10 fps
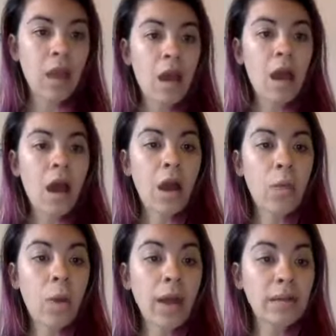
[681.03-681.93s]
Our
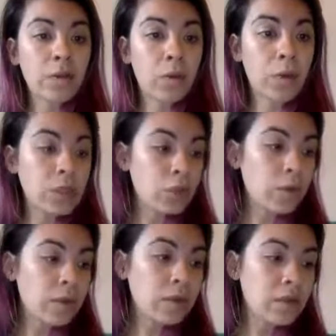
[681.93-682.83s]
wild orange
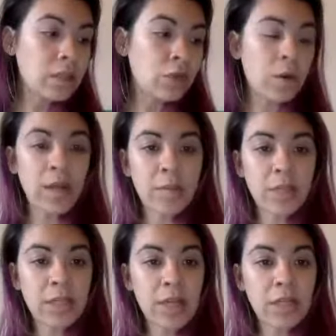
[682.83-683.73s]
oil is
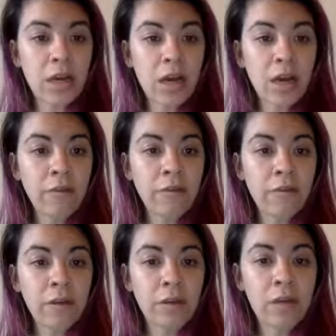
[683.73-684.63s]
20% off.
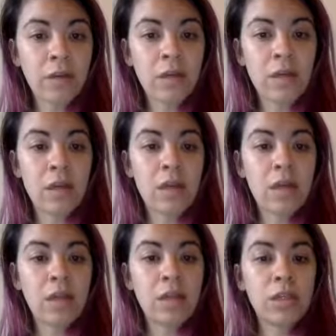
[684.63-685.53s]

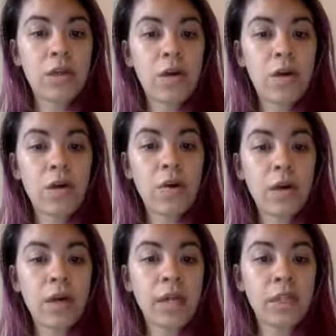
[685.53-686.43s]
So
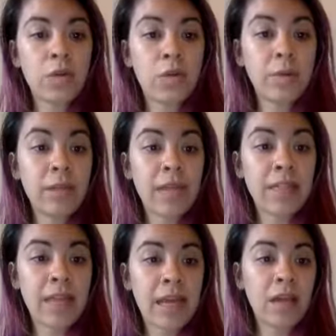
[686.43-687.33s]
it's normally
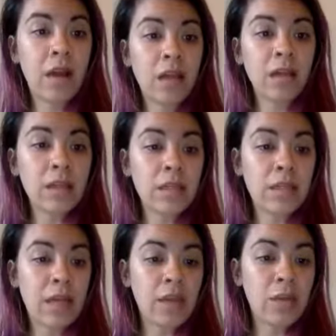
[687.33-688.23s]
$10
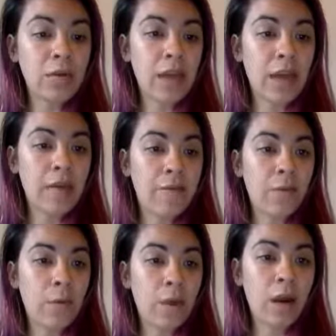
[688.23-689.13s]
and you get it
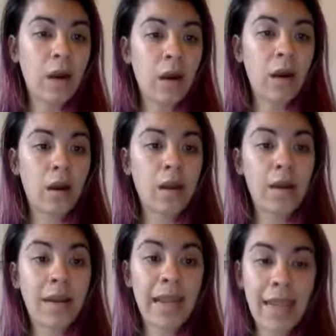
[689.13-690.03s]
for
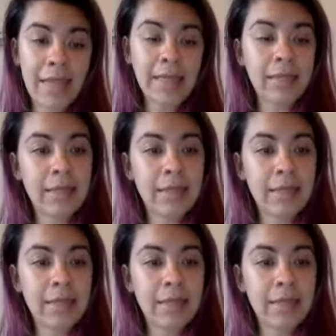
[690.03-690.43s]
eight.